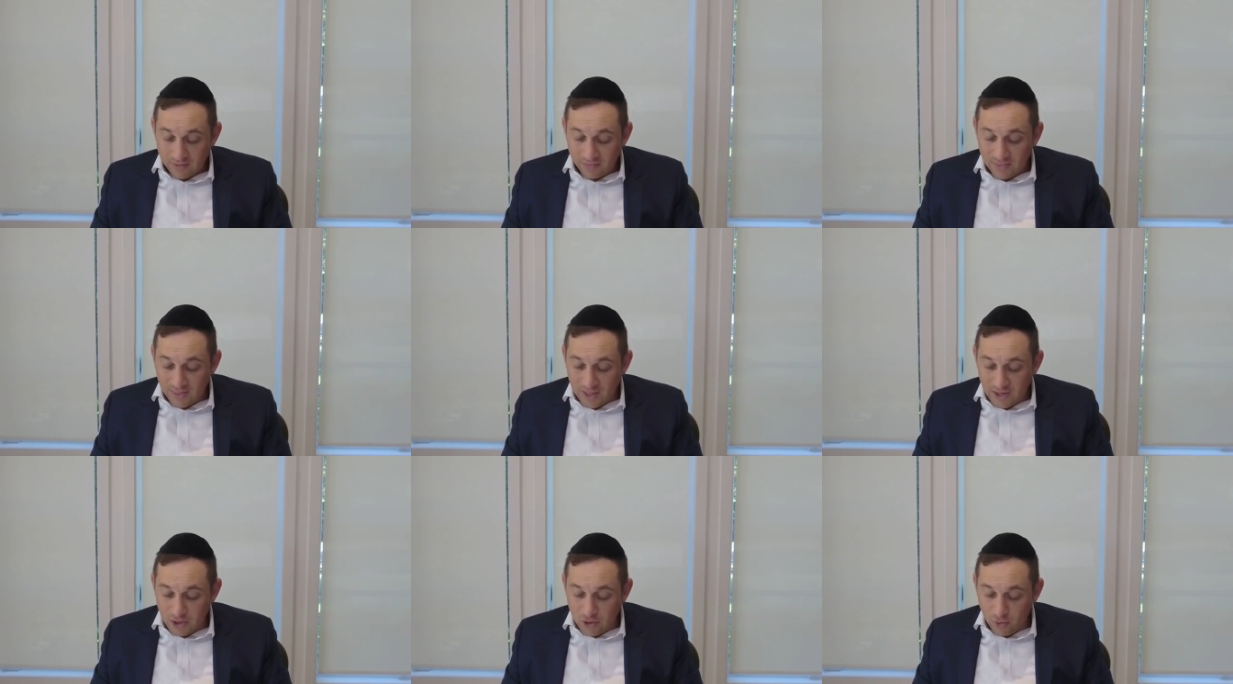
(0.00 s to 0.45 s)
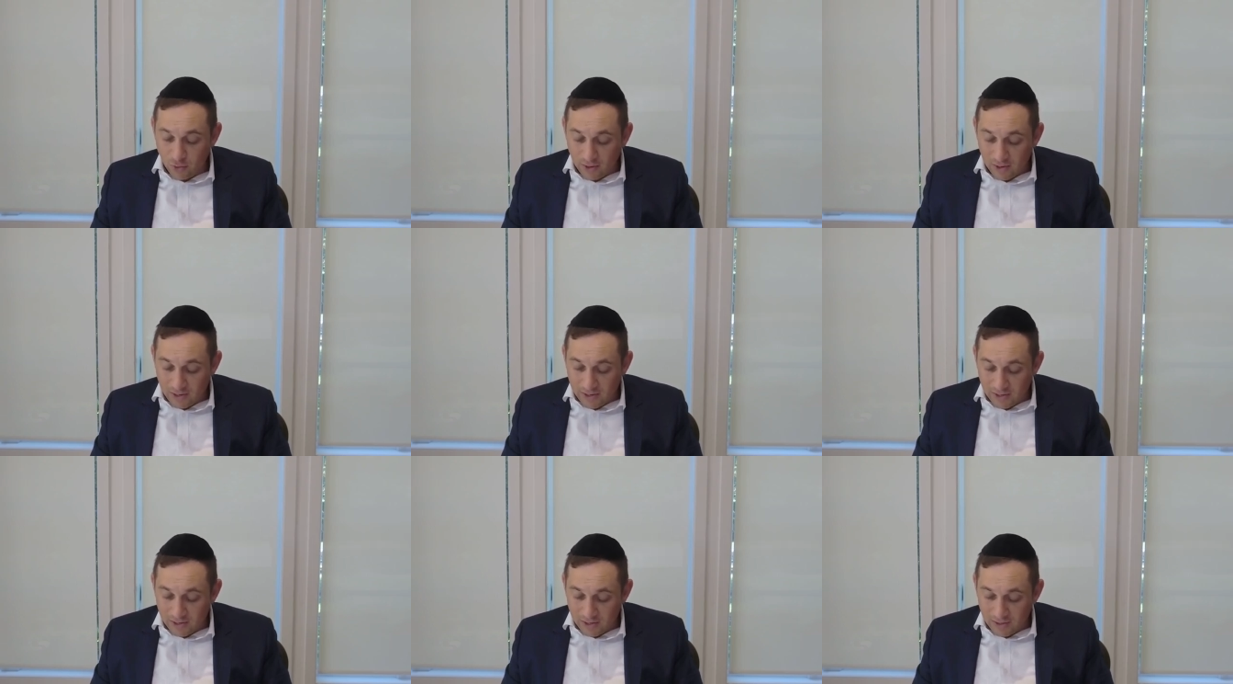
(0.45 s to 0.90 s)
Then you
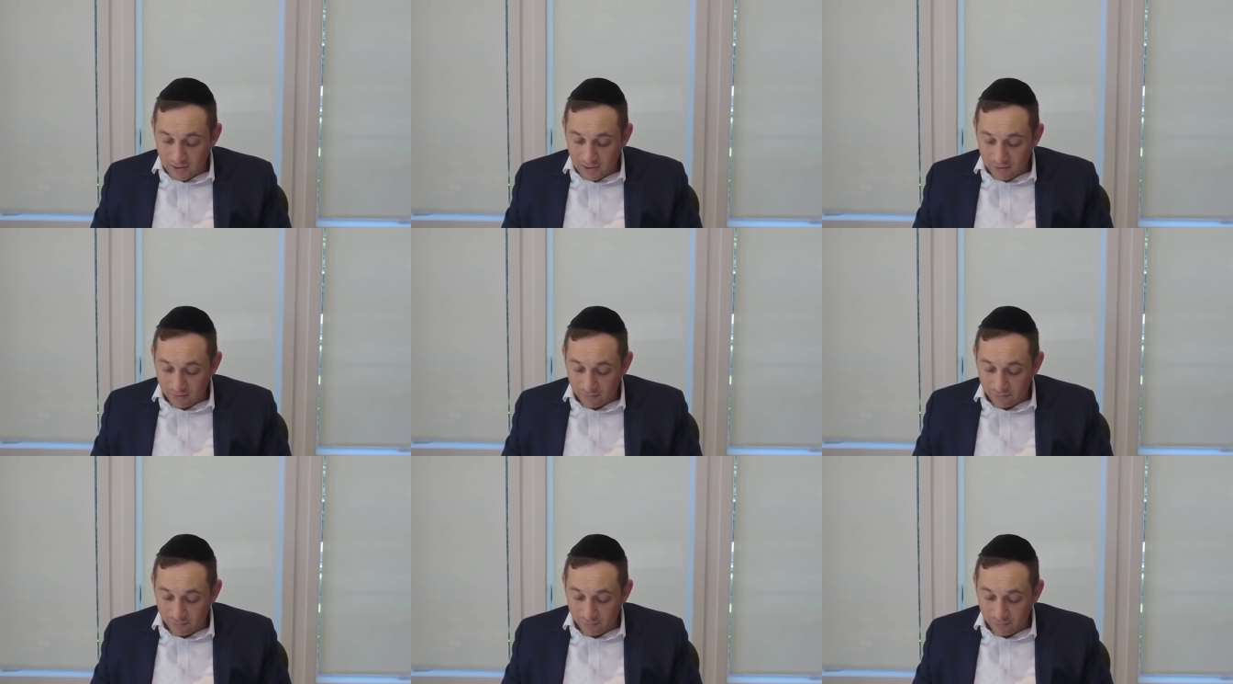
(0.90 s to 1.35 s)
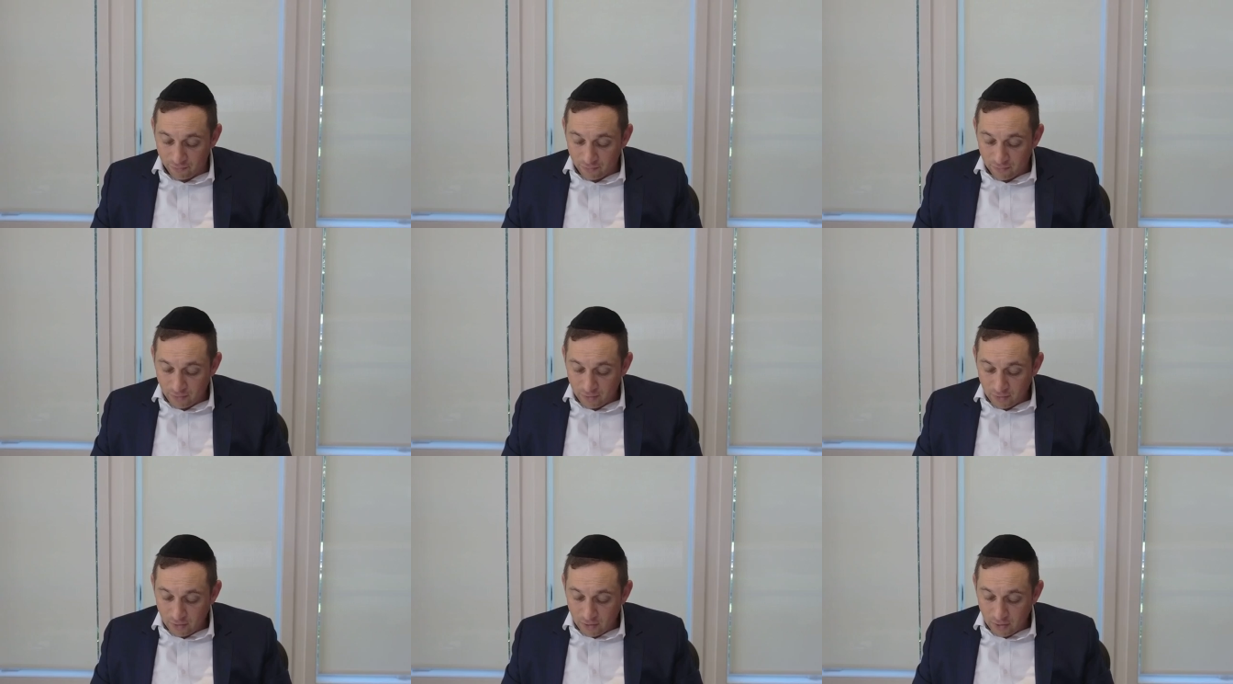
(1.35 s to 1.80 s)
have
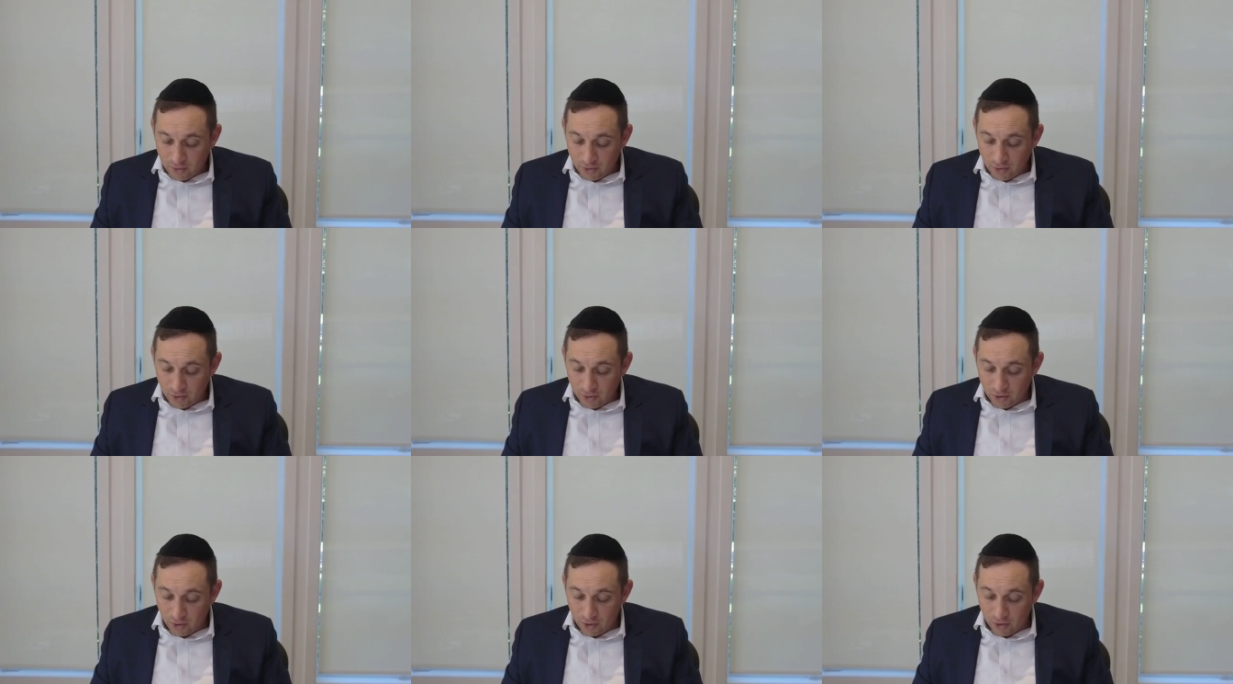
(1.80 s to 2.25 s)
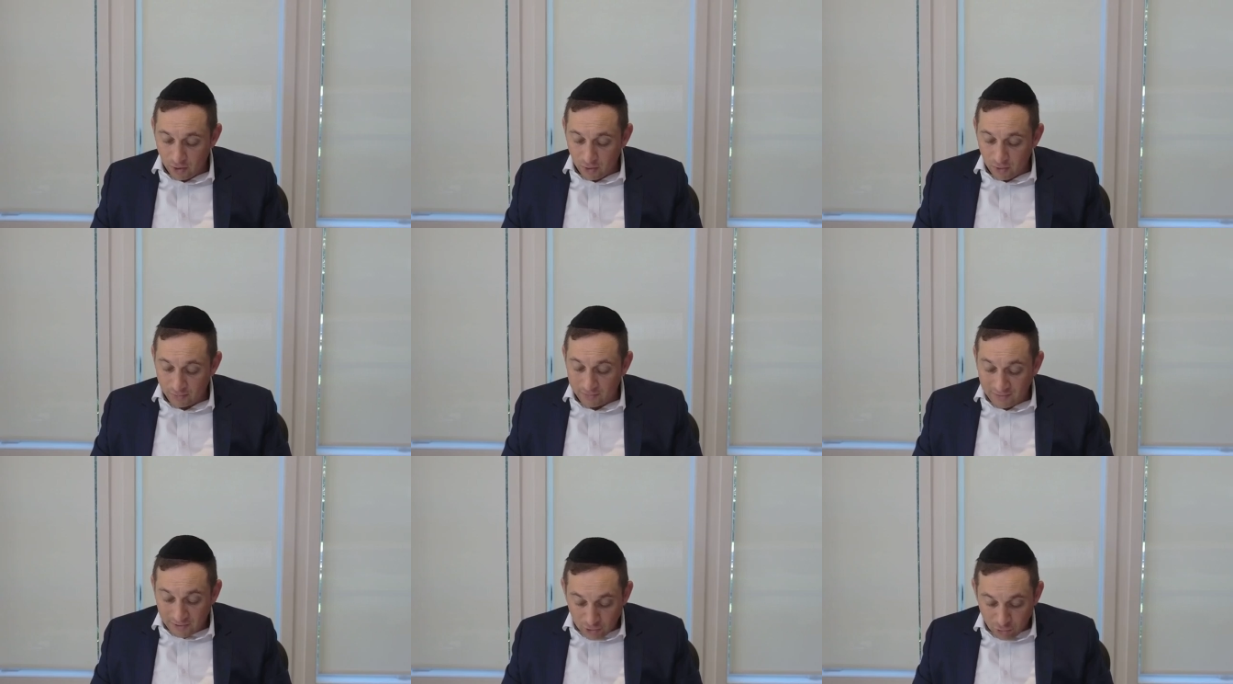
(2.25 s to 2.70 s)

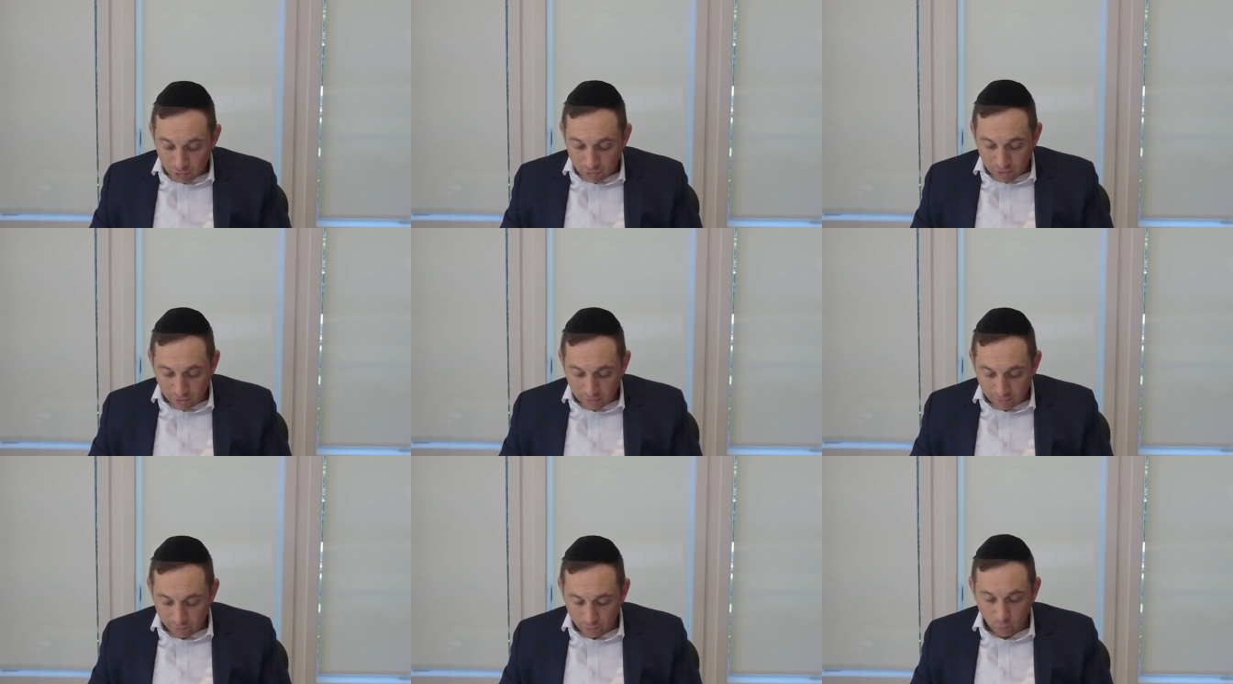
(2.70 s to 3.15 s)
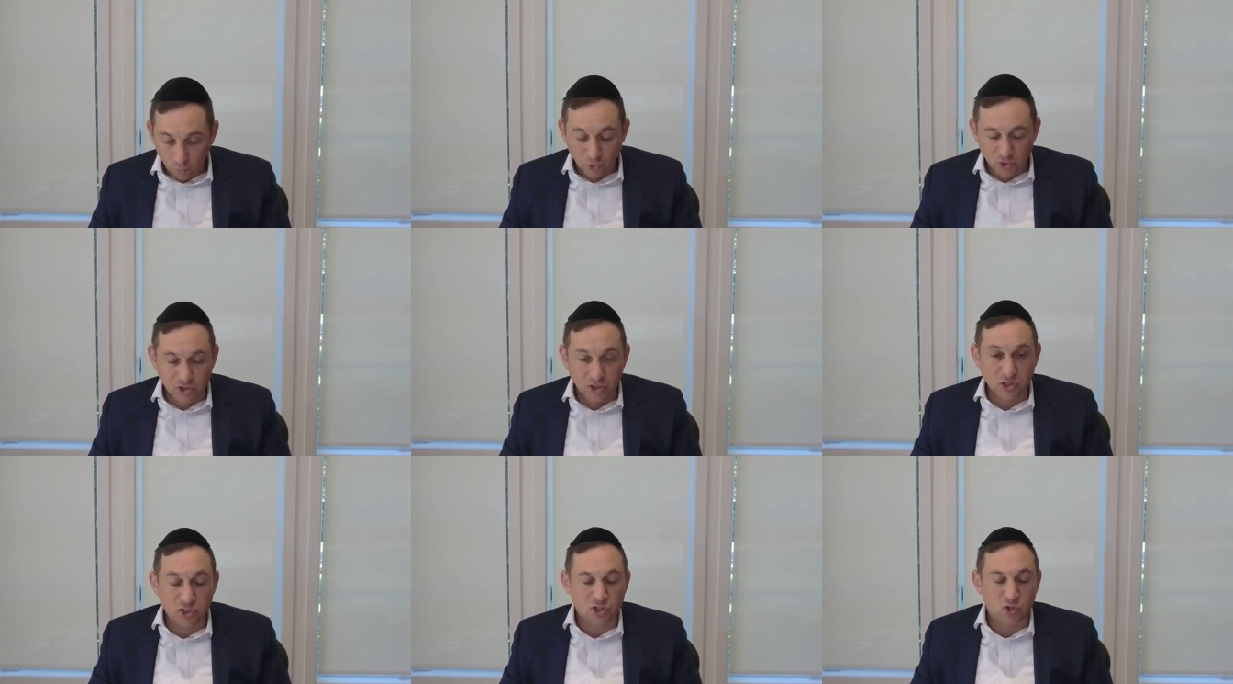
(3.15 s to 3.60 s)
tier tirkov,
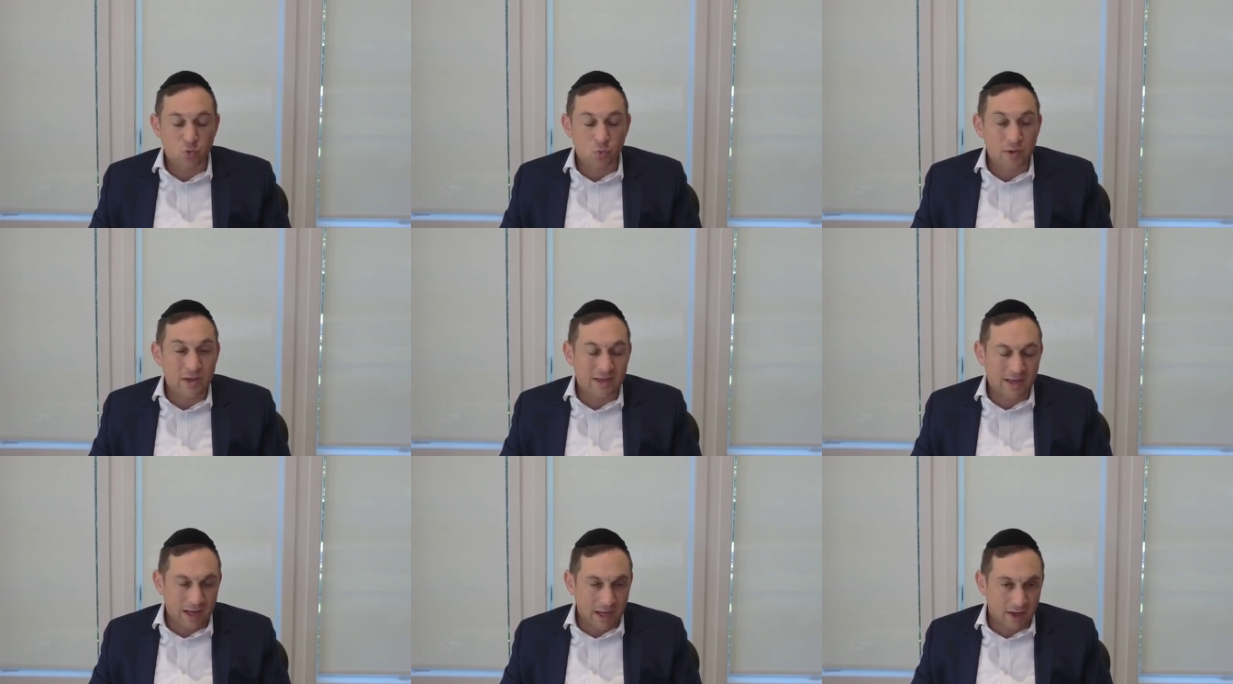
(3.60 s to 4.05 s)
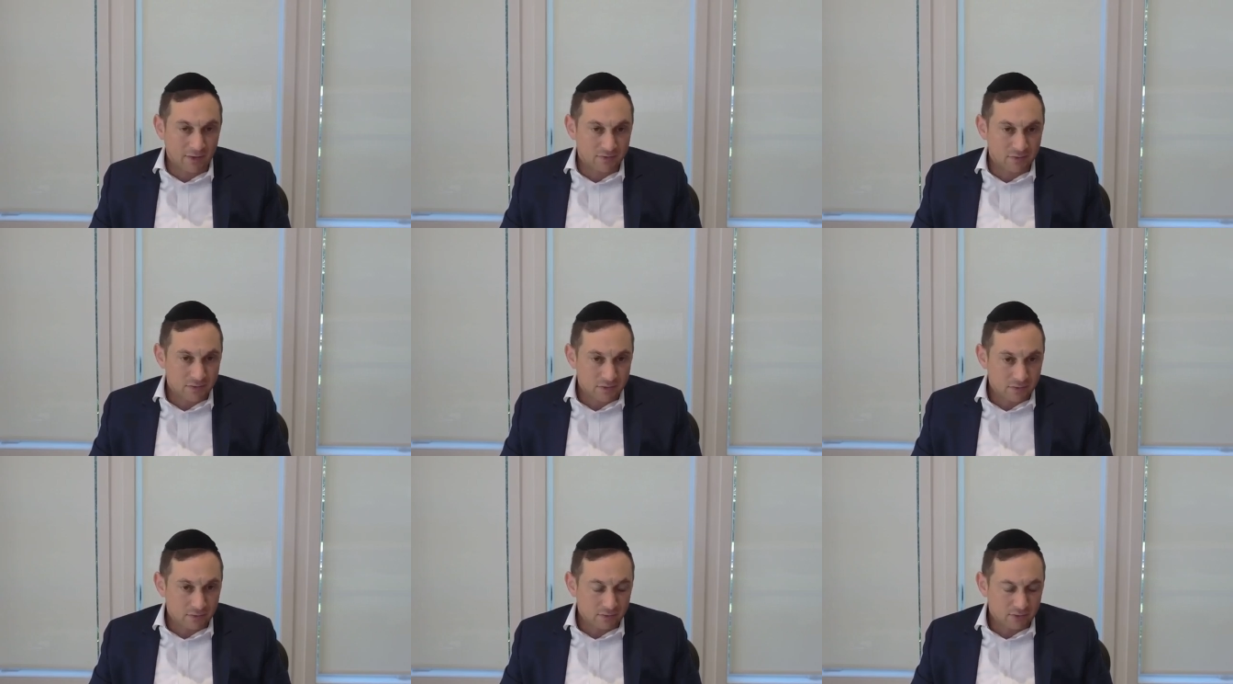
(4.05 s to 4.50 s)
which is three
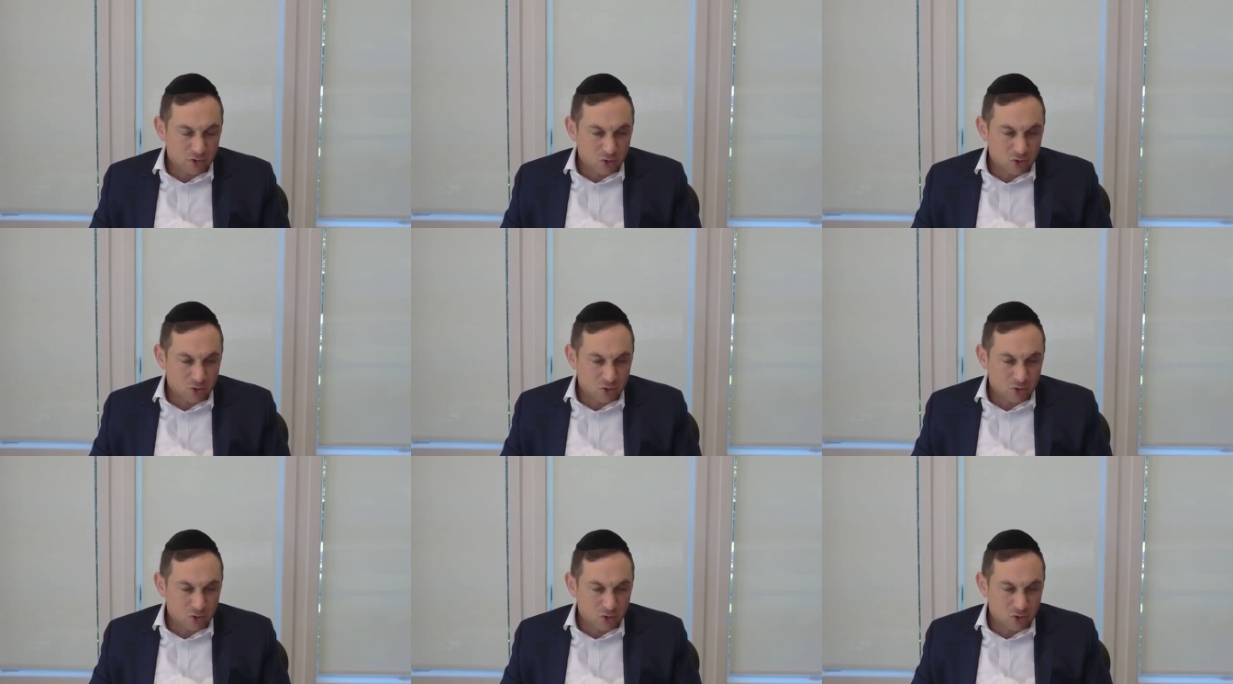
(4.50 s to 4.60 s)
kavs.